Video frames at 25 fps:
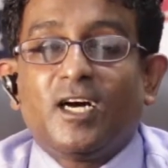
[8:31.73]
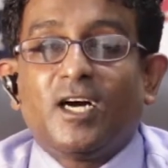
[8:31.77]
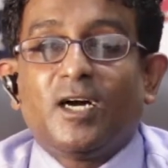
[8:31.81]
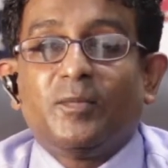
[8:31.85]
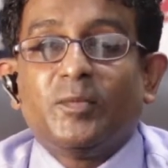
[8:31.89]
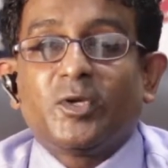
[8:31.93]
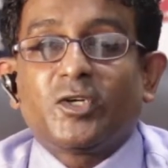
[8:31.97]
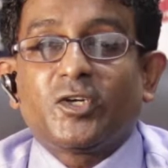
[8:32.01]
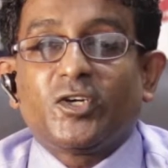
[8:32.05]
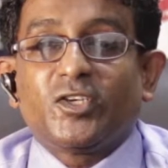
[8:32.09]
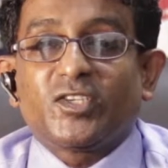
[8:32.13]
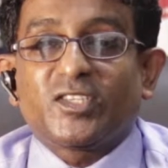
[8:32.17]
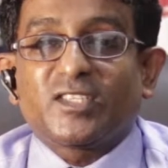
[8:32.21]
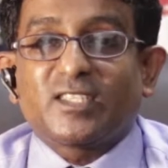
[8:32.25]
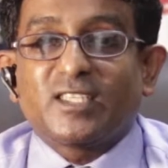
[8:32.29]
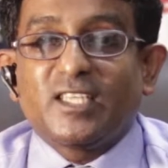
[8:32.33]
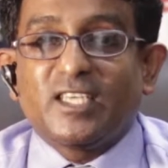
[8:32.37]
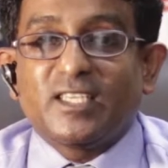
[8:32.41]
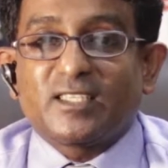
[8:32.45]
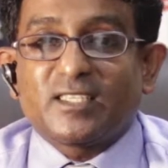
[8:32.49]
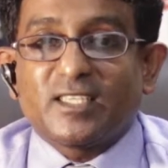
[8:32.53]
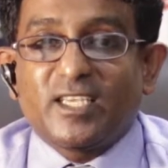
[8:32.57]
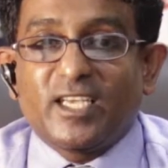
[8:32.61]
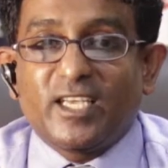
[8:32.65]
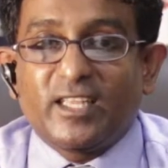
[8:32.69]
because they
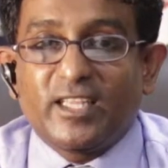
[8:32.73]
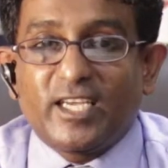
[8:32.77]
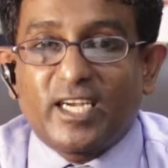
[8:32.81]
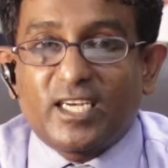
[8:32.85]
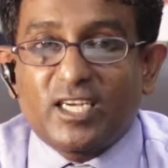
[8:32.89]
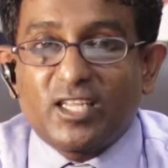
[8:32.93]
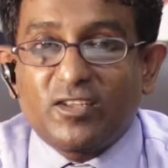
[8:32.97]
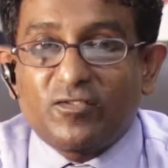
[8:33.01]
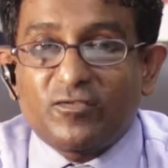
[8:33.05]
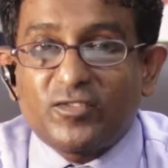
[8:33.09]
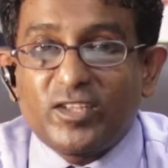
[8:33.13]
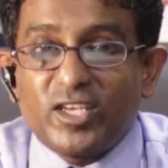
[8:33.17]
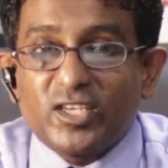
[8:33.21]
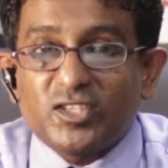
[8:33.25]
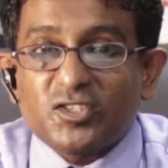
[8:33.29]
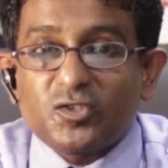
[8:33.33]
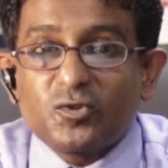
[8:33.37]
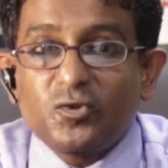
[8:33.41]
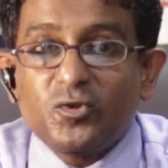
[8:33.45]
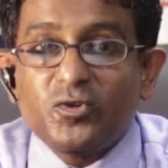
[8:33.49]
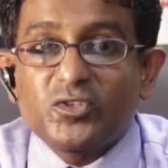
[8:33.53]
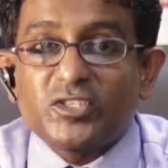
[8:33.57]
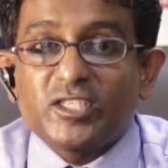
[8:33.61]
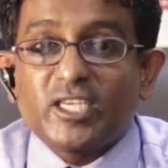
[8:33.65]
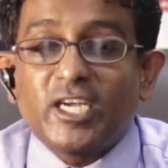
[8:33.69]
say that if their
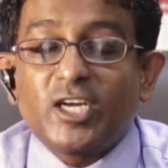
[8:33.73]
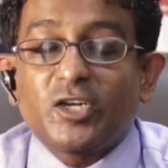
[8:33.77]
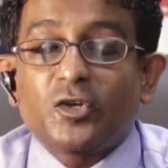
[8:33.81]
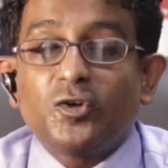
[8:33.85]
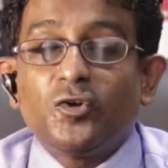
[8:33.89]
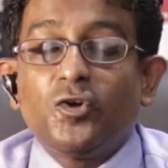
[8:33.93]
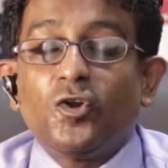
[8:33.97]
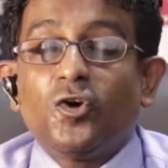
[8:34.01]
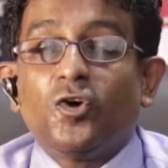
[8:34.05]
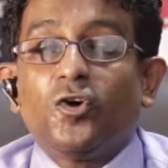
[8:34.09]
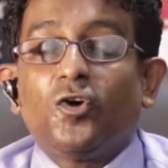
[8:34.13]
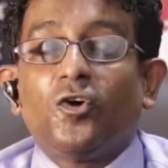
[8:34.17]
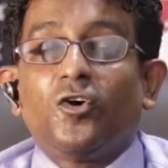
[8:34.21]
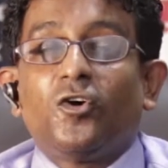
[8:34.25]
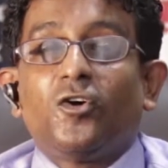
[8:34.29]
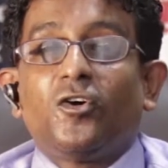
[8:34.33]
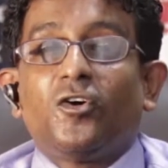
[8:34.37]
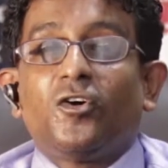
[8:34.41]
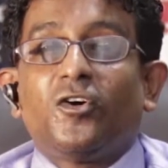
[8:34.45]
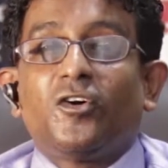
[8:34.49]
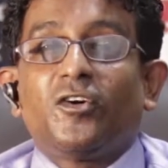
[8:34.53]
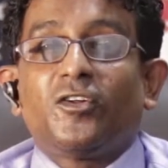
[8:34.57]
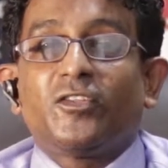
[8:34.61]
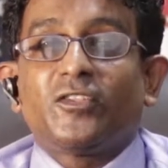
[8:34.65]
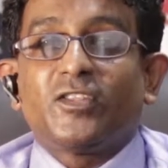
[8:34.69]
schools get to know,
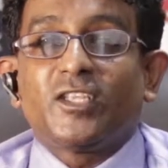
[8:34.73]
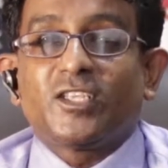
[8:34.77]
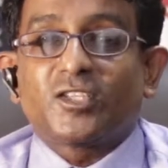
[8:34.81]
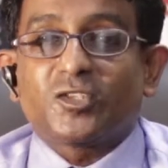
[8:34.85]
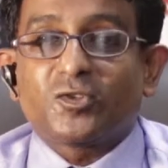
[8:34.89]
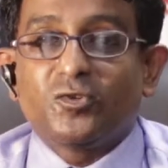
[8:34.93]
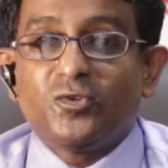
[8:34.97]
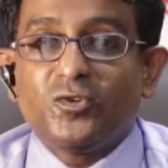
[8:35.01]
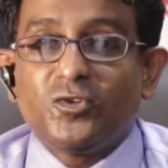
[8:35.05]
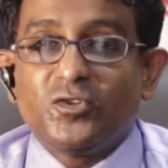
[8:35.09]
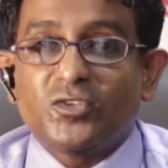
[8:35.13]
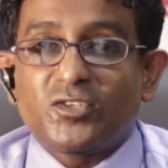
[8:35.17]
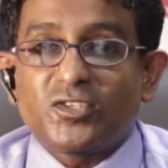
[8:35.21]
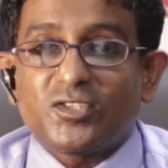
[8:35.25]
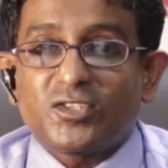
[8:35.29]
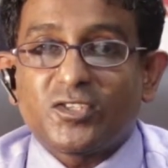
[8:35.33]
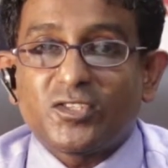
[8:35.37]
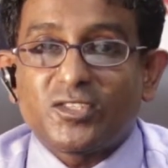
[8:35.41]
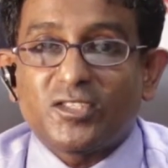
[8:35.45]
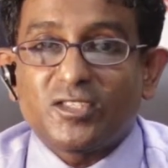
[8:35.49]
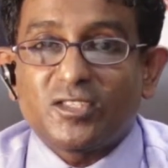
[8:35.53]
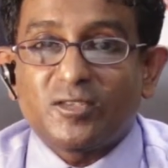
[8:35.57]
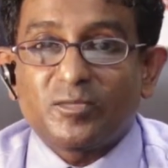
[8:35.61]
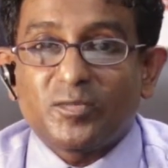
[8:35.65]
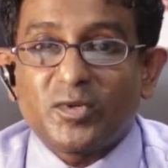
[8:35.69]
their schools
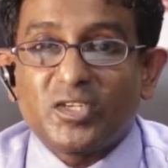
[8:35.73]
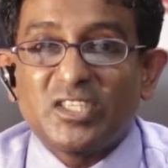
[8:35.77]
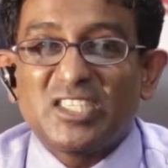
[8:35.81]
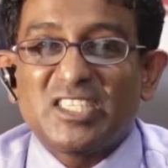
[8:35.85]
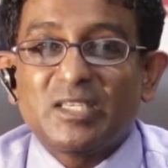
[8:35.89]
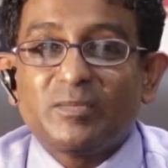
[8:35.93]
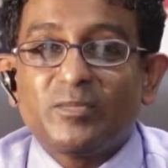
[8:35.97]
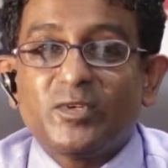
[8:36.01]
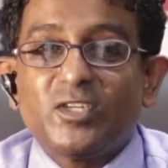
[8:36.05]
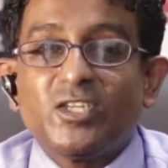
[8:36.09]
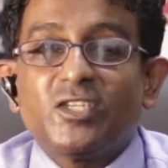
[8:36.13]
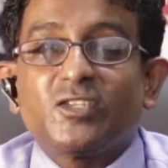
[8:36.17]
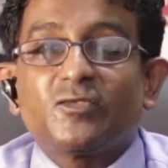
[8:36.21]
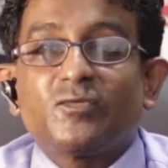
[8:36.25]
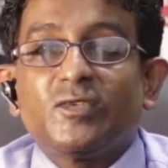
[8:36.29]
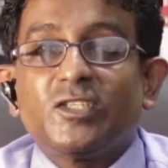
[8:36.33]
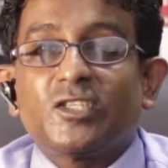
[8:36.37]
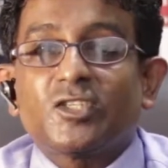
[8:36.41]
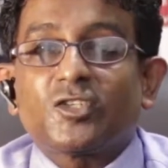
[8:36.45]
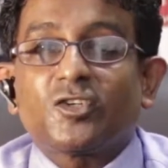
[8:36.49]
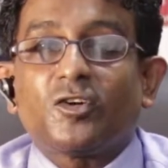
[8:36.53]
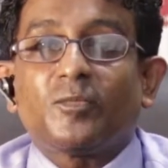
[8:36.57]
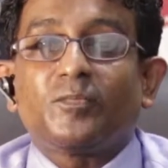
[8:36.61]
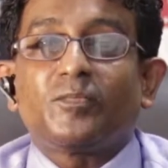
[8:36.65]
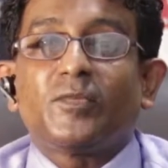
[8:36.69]
principals will
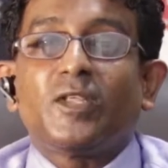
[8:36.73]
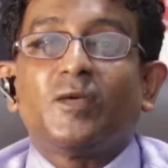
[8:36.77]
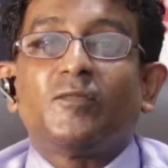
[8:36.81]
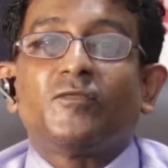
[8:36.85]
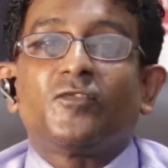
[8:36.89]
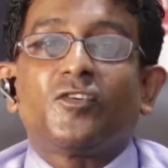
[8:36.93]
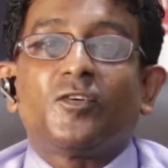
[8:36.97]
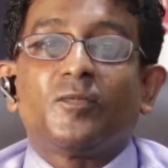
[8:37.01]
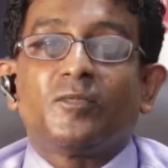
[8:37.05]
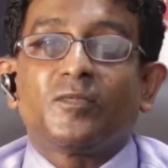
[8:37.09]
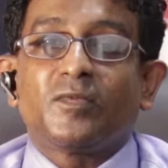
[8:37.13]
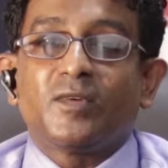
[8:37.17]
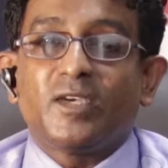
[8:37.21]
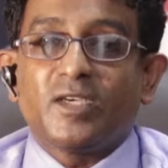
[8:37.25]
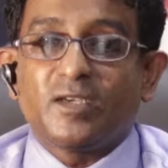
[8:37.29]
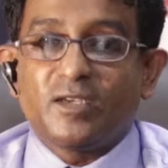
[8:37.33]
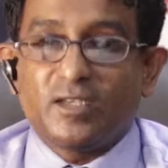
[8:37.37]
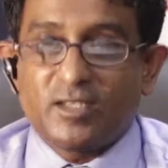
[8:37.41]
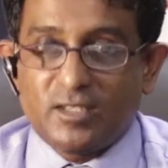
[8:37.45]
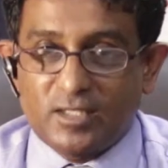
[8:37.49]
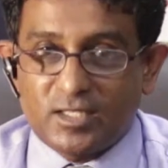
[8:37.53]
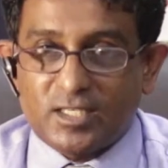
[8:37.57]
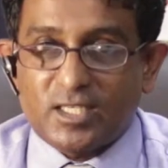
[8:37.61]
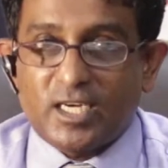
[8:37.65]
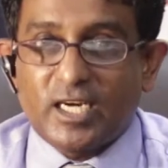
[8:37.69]
stop them from
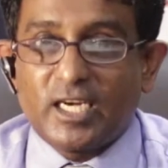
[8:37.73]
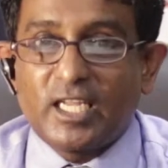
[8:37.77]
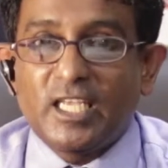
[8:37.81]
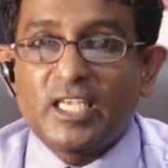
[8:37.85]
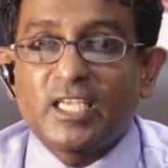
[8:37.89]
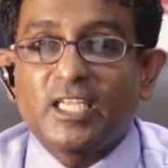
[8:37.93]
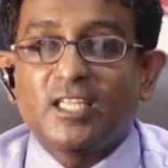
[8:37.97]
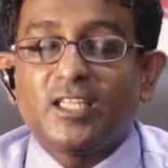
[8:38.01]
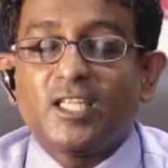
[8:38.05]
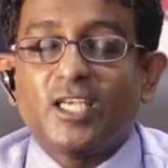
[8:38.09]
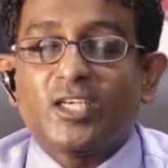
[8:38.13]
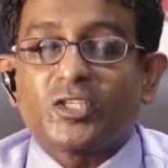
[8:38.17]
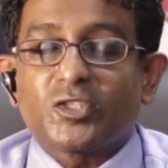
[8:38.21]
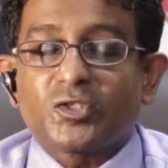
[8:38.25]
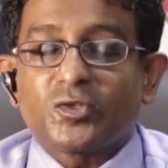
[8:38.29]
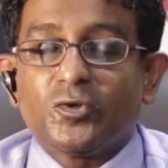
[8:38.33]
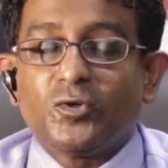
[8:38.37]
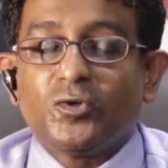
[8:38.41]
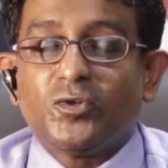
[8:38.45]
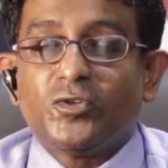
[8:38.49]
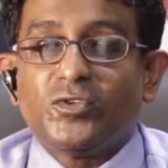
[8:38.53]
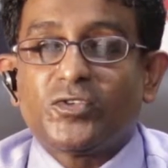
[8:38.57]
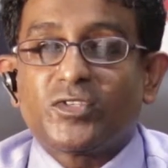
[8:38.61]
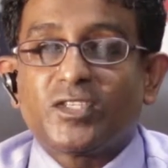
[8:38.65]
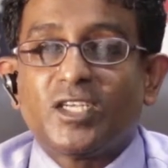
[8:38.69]
studying in their
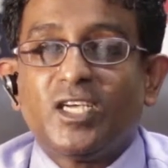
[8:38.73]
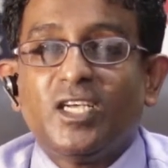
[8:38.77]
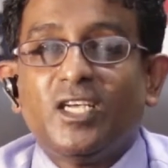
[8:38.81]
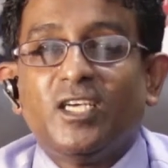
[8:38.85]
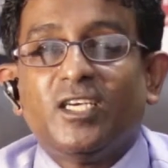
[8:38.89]
schools.